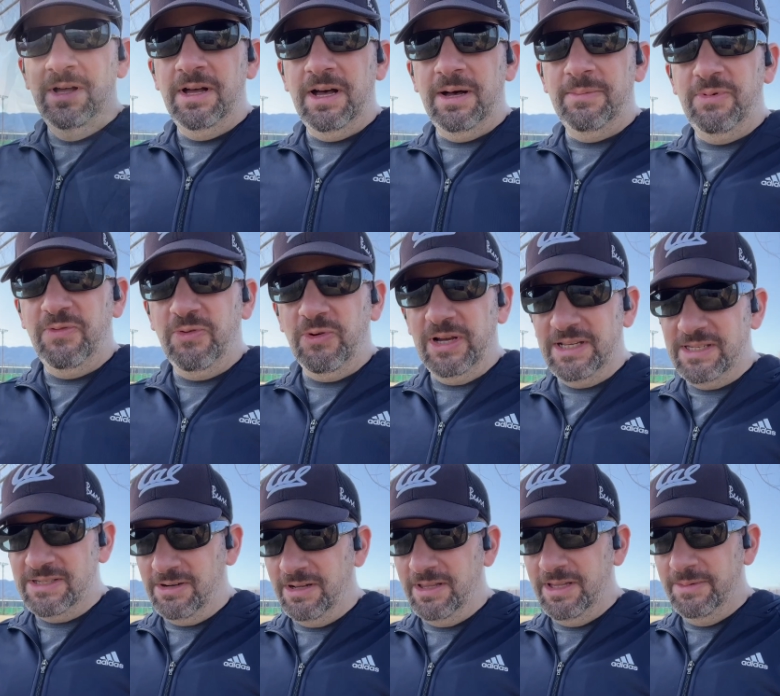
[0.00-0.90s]
Before I get
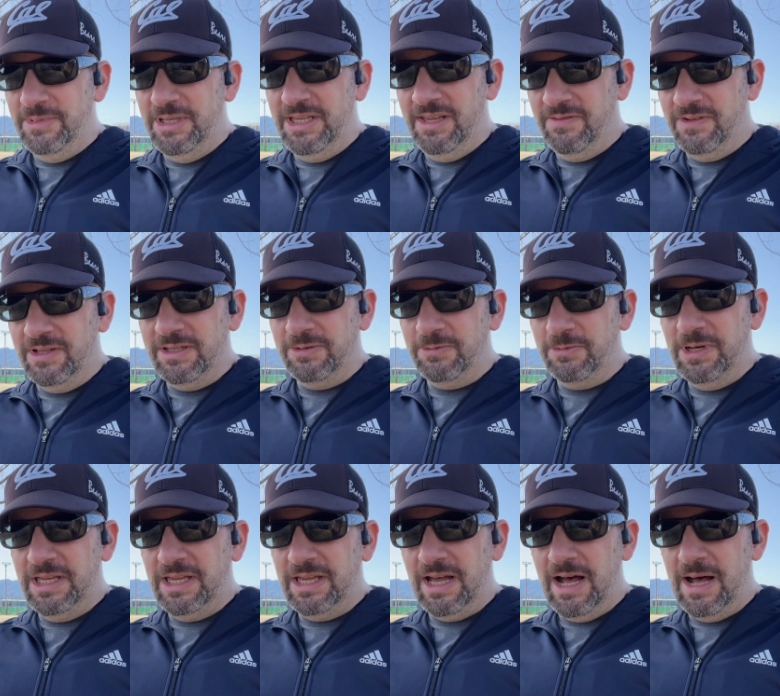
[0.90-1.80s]
started, let me give a little
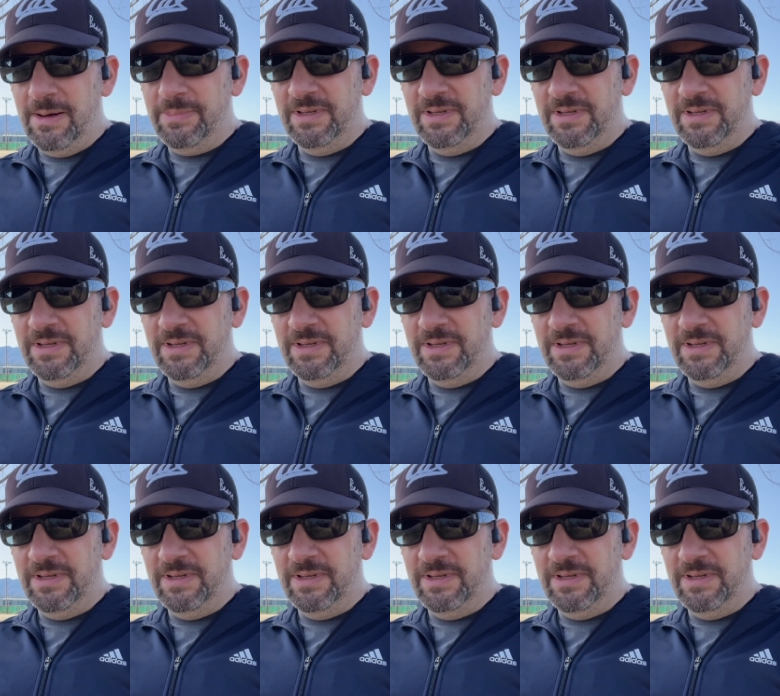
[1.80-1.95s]
recap.